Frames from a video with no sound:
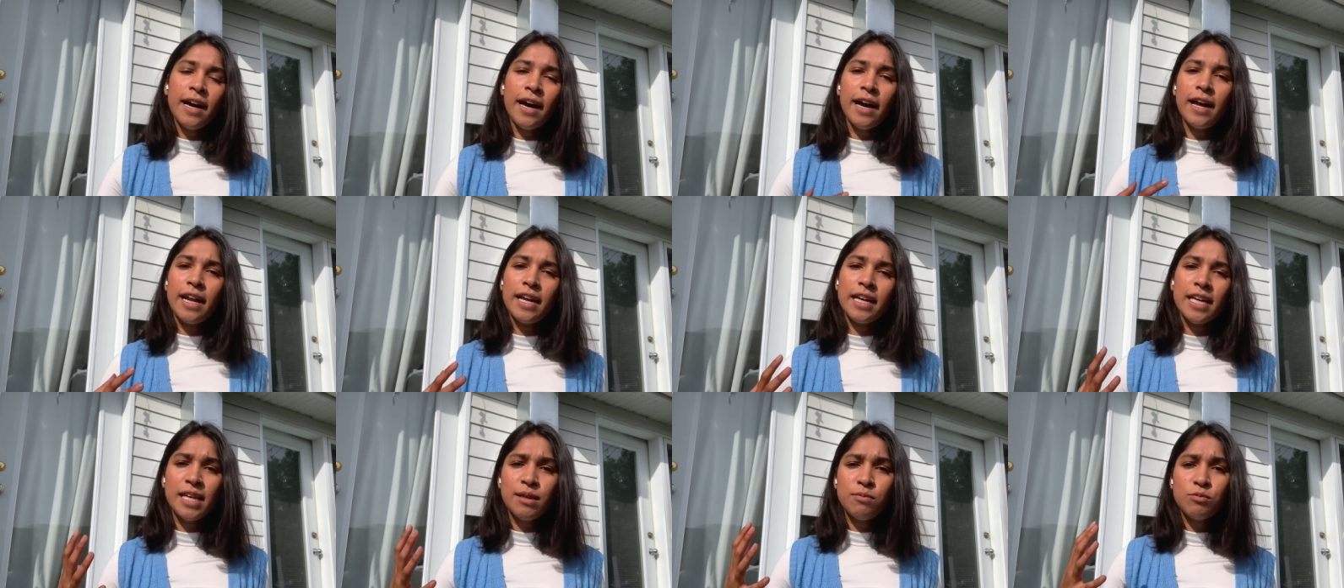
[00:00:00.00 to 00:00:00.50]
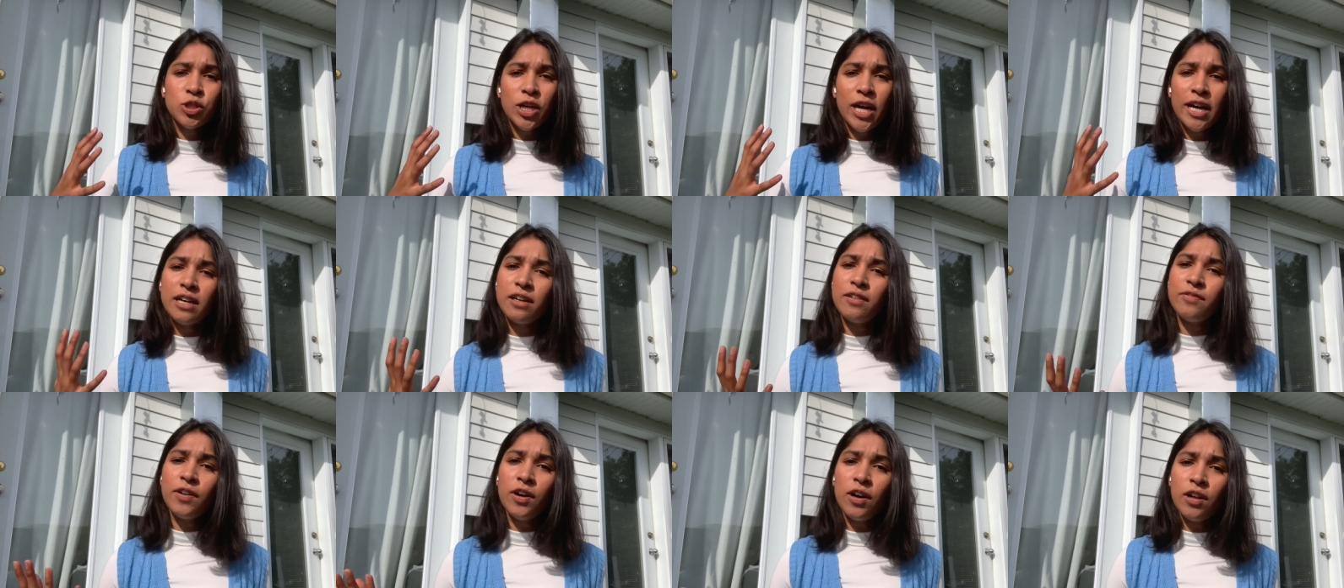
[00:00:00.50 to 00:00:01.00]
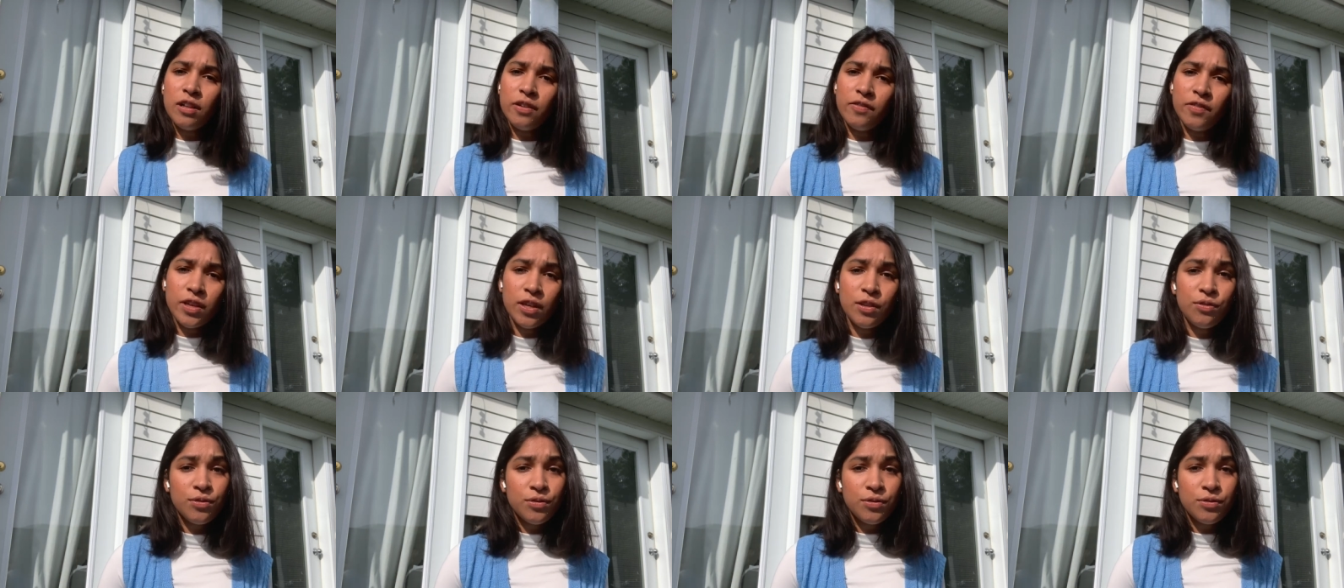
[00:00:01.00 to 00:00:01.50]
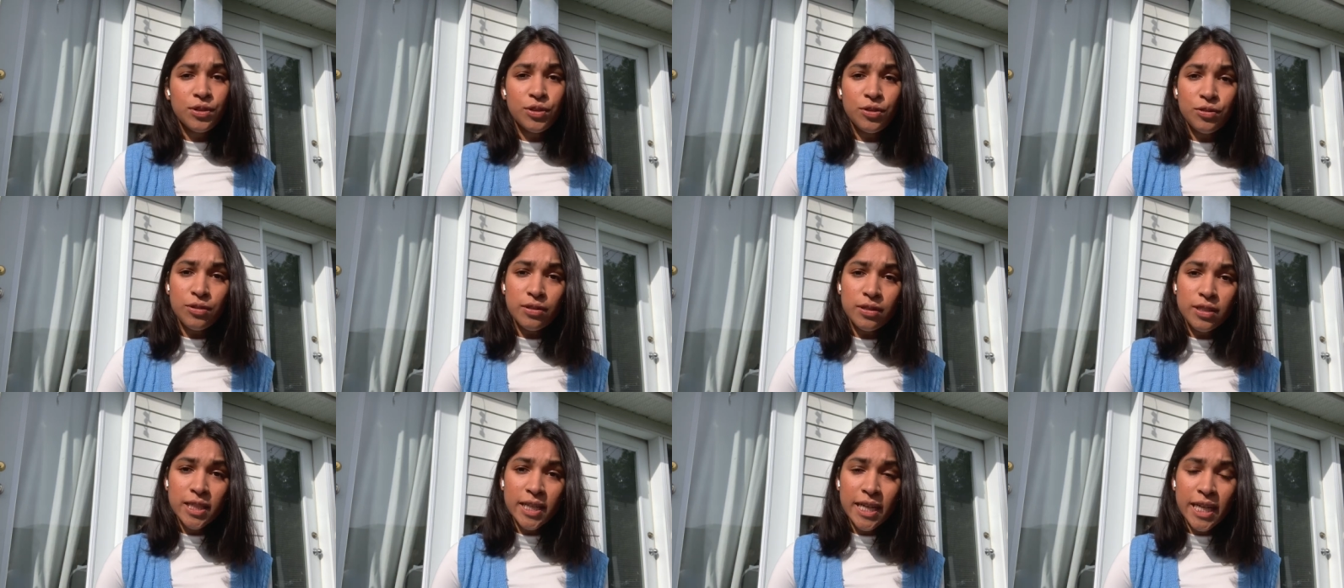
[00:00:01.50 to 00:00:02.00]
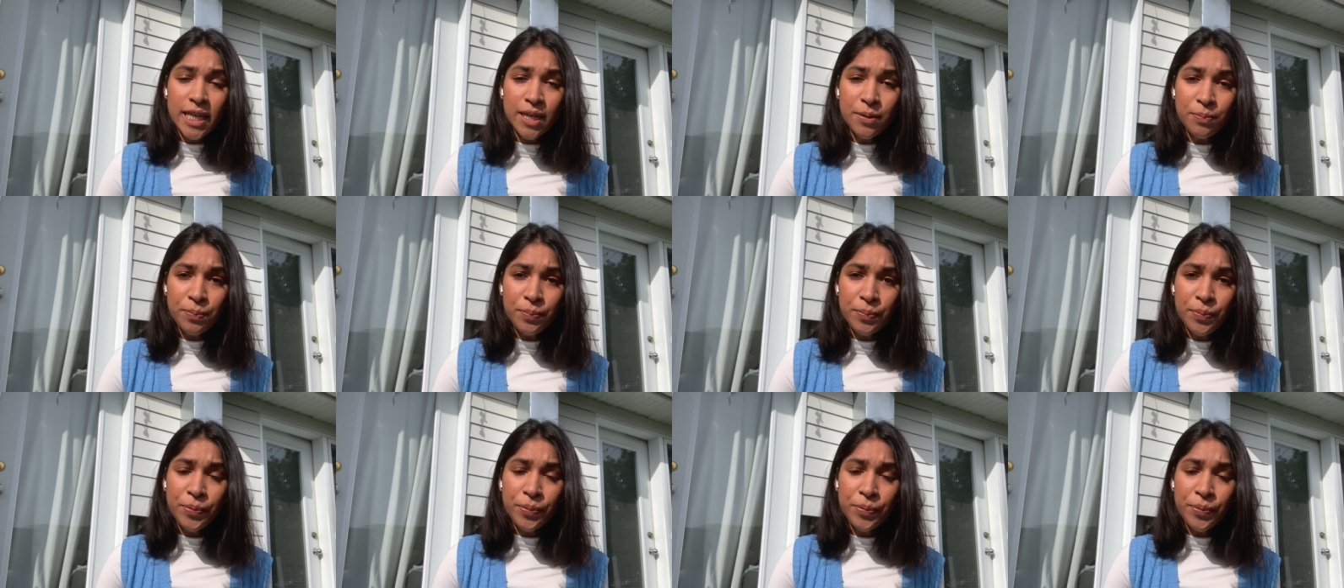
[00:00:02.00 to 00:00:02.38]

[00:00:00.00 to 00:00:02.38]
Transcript: And I keep track of all of it through Google Keep.